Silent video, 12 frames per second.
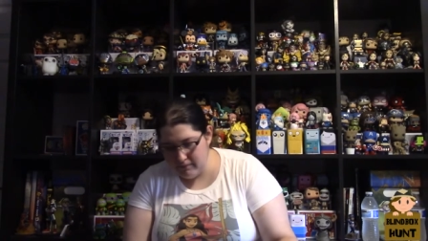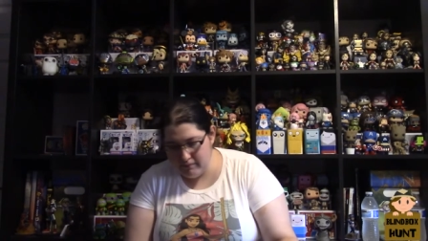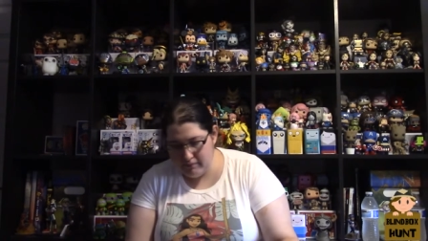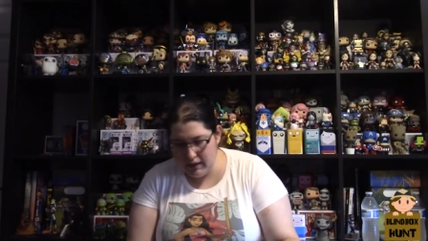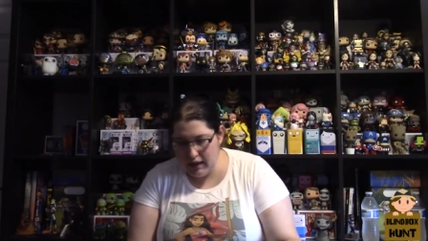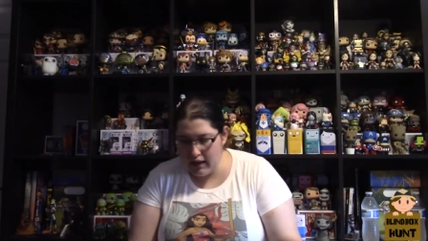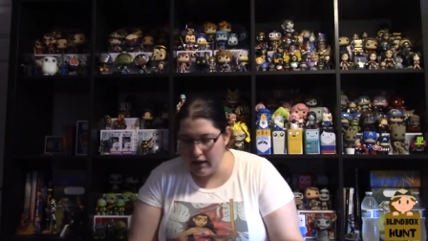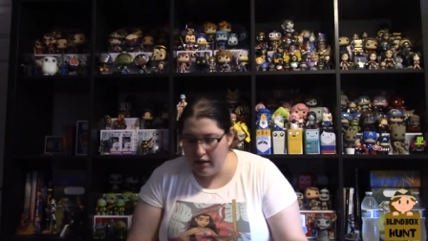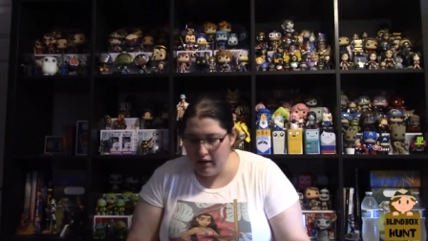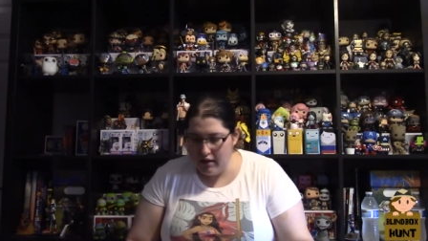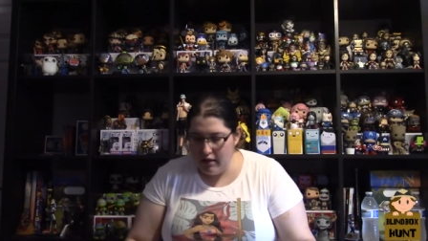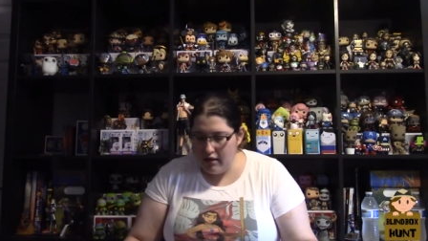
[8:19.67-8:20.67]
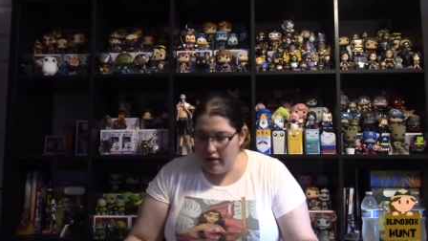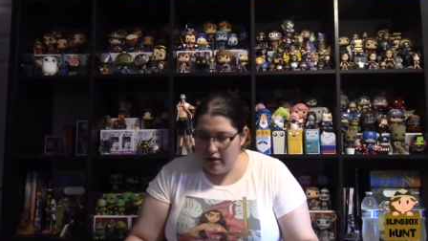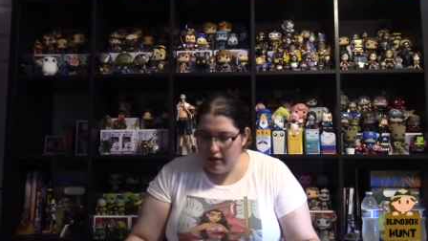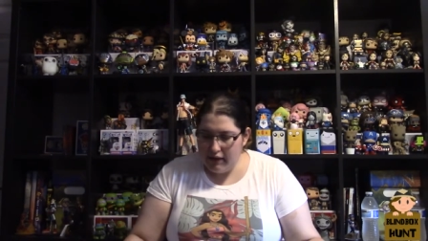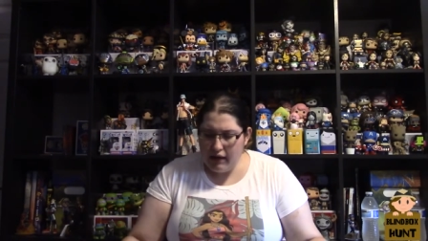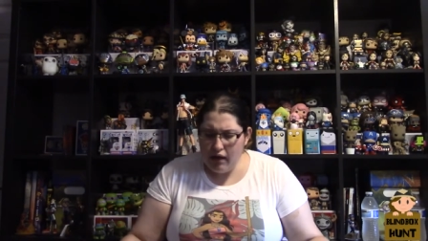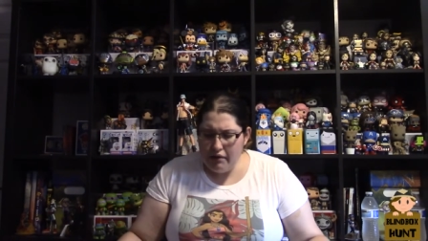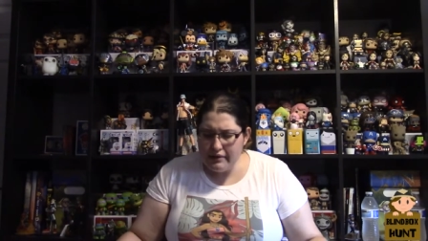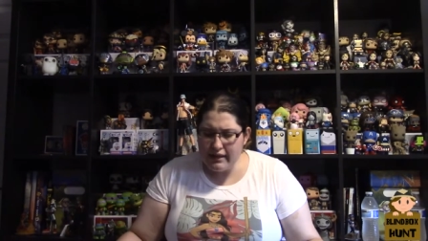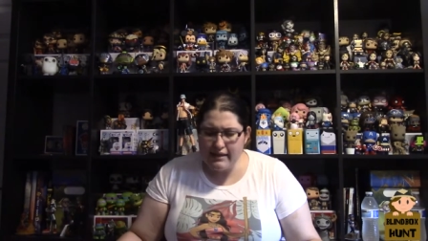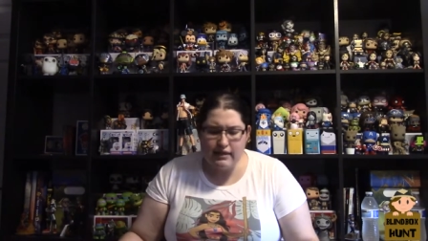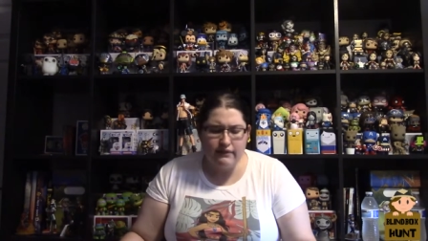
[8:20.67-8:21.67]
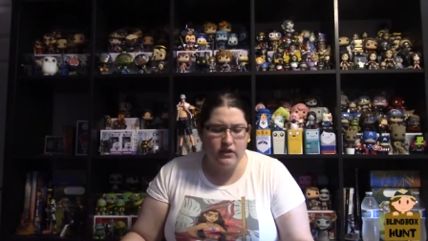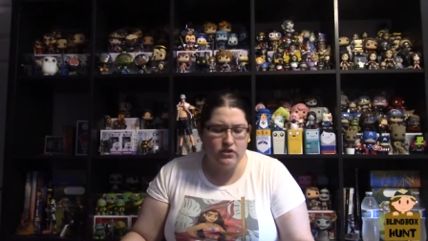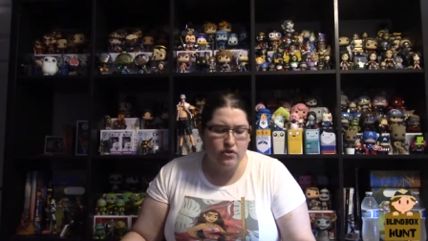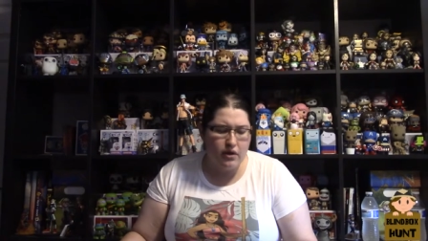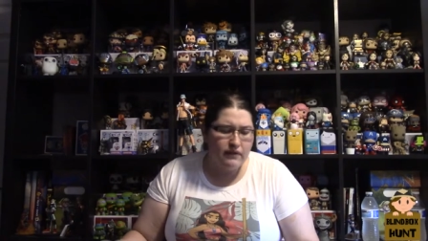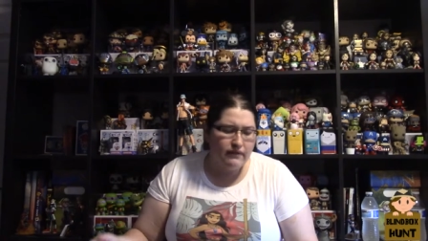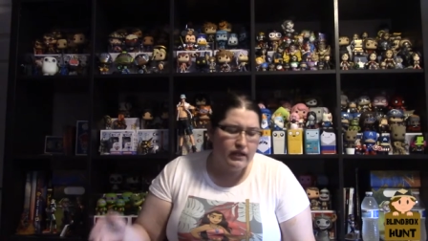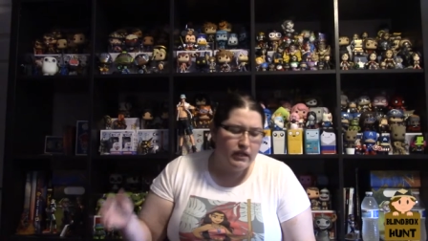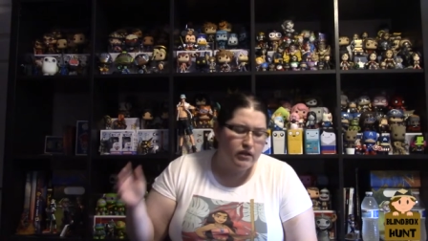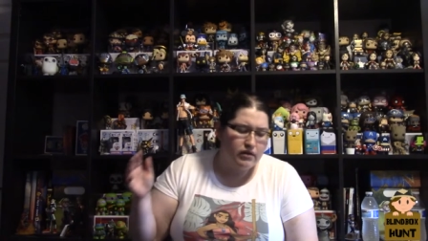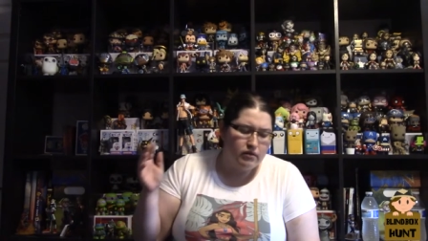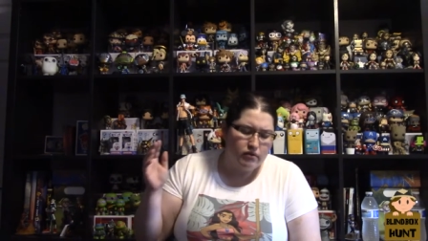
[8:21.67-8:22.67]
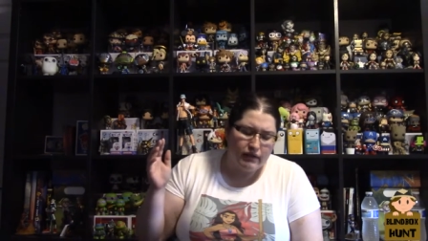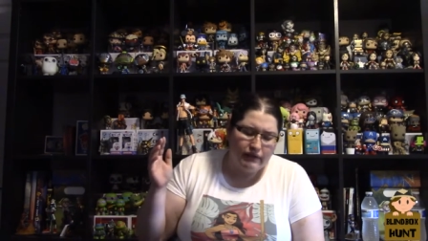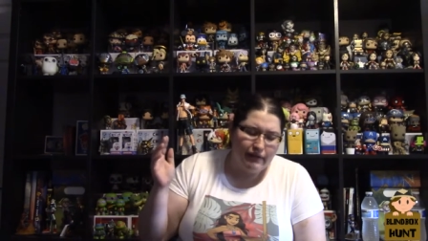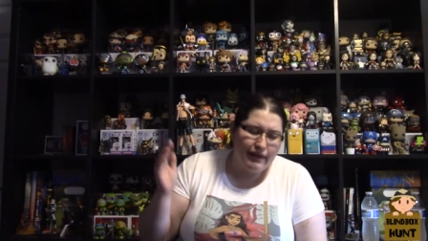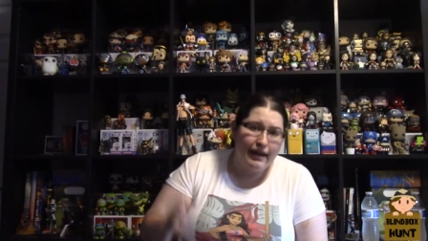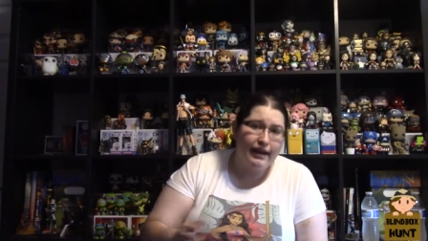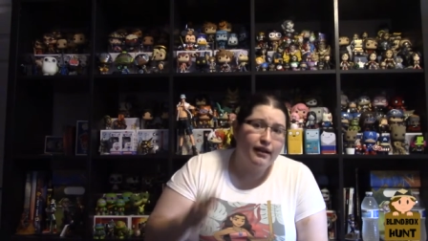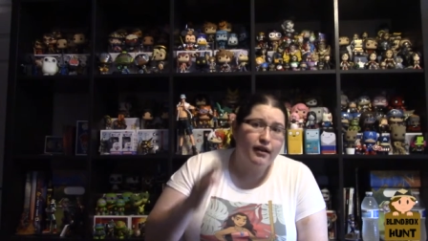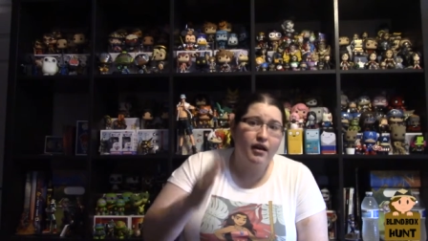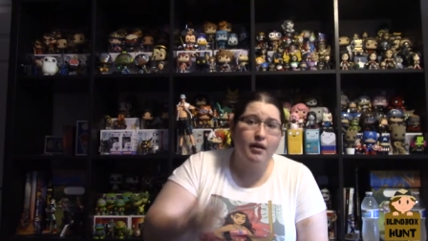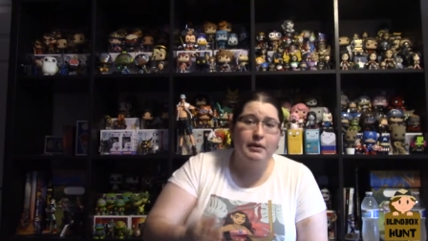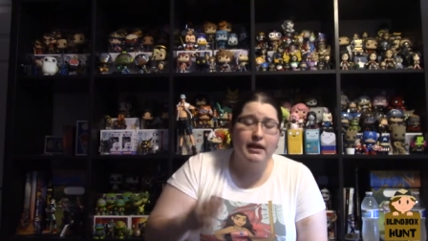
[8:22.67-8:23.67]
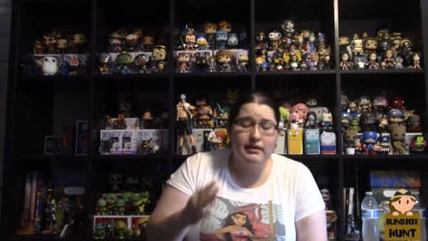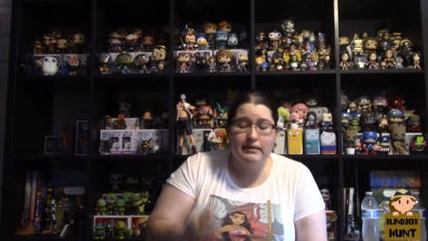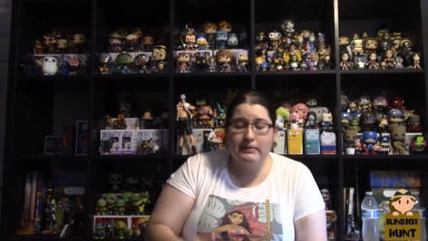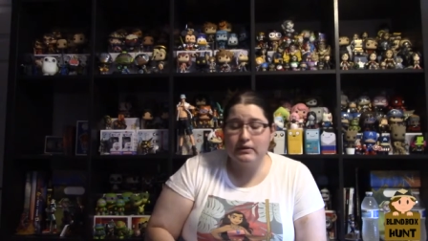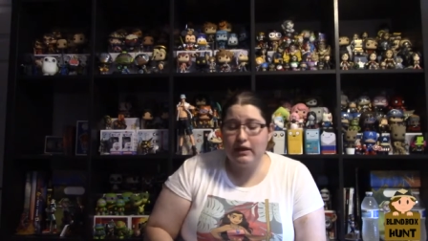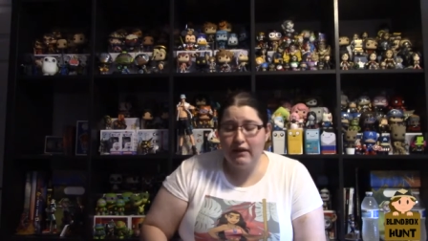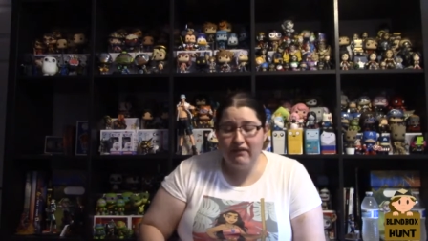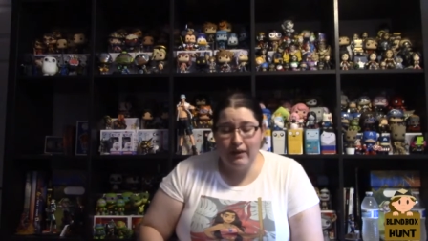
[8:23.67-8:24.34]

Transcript: But yeah, like always, guys, if you enjoy the video, leave a like, comment, and subscribe.